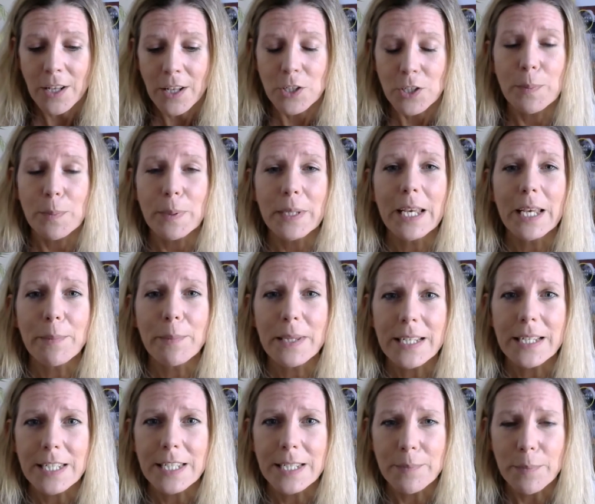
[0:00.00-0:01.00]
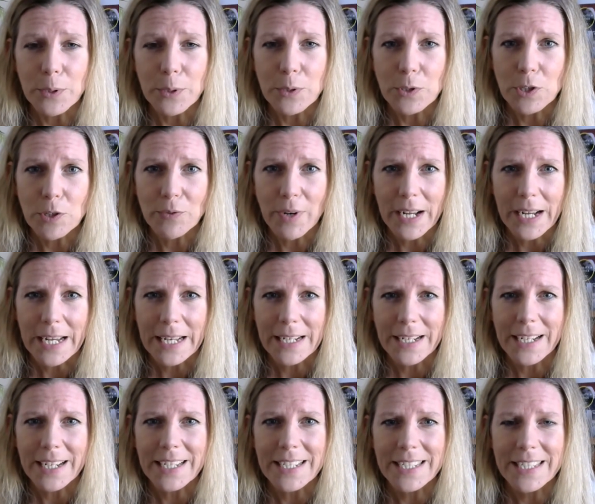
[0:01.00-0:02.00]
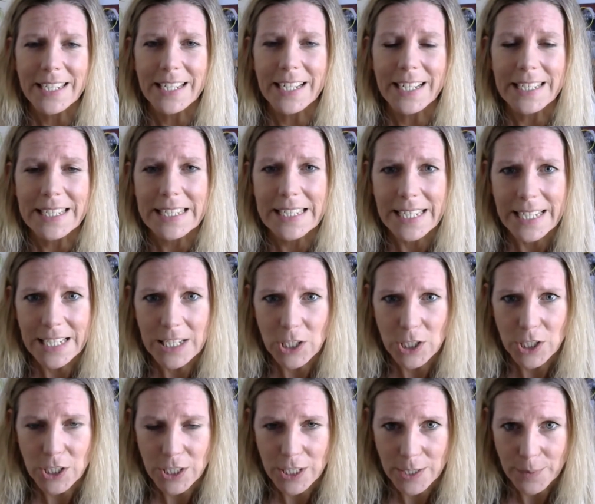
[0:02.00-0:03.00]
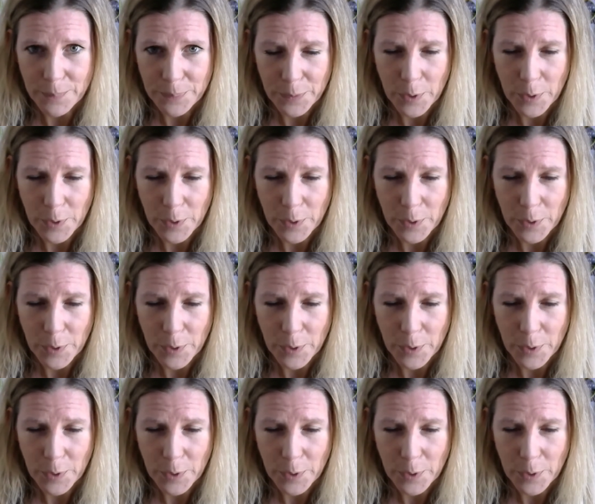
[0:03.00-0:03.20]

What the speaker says: To begin with, it's important to recognise that as teachers,